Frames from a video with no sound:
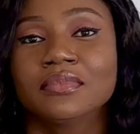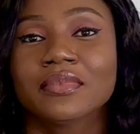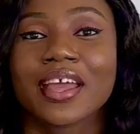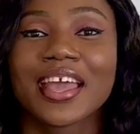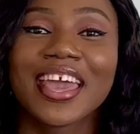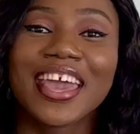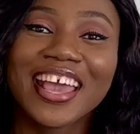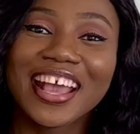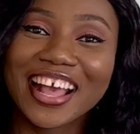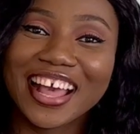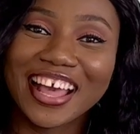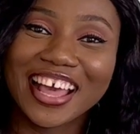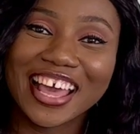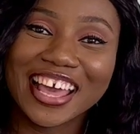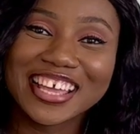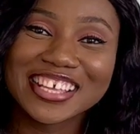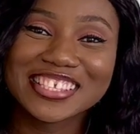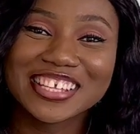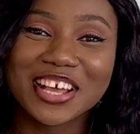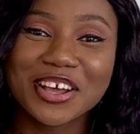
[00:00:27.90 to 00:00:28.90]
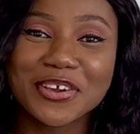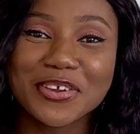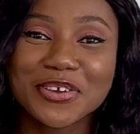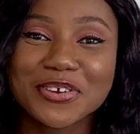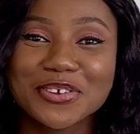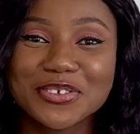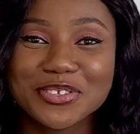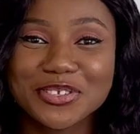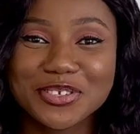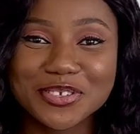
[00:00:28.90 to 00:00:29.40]
Hey guys, how
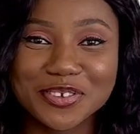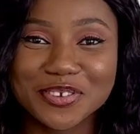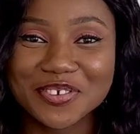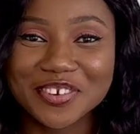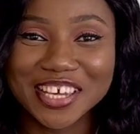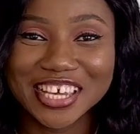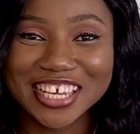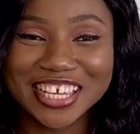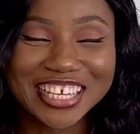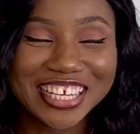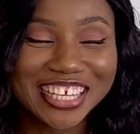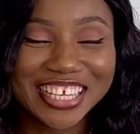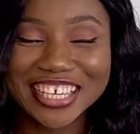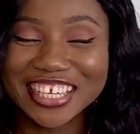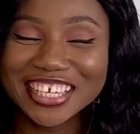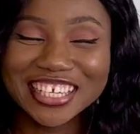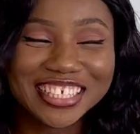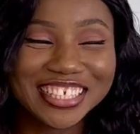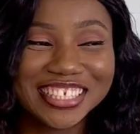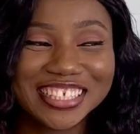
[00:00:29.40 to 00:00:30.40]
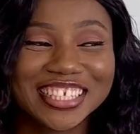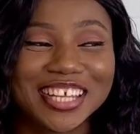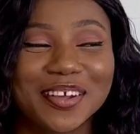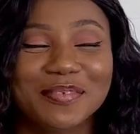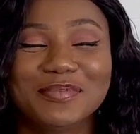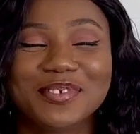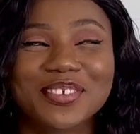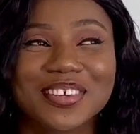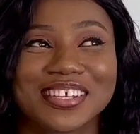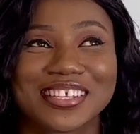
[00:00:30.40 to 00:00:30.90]
you doing?
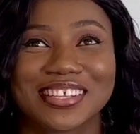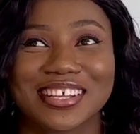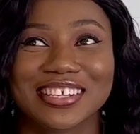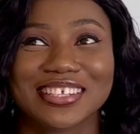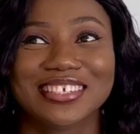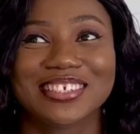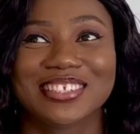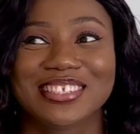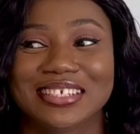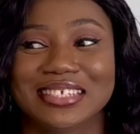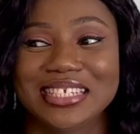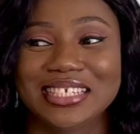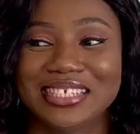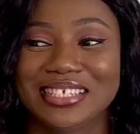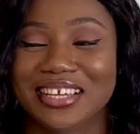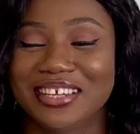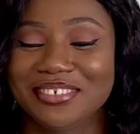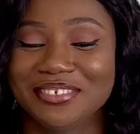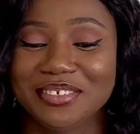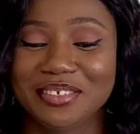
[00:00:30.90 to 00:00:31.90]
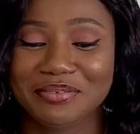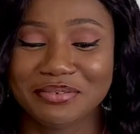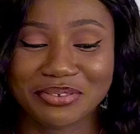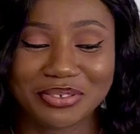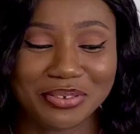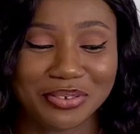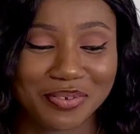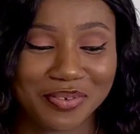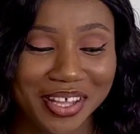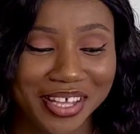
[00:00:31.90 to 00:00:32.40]
I'm so excited today. I don't even
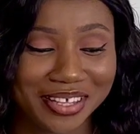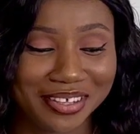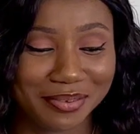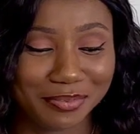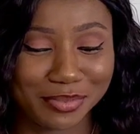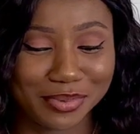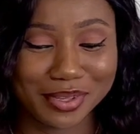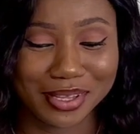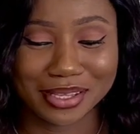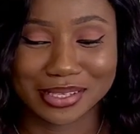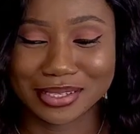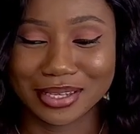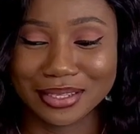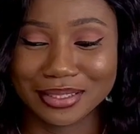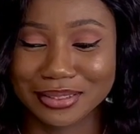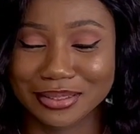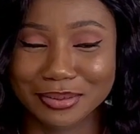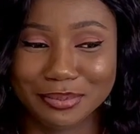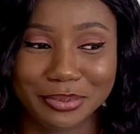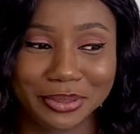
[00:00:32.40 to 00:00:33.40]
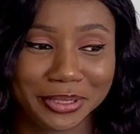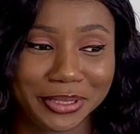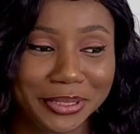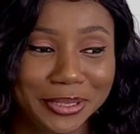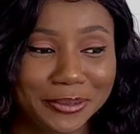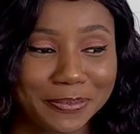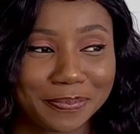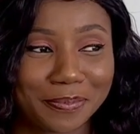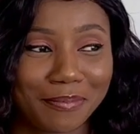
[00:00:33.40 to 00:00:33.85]
know why I'm so excited, but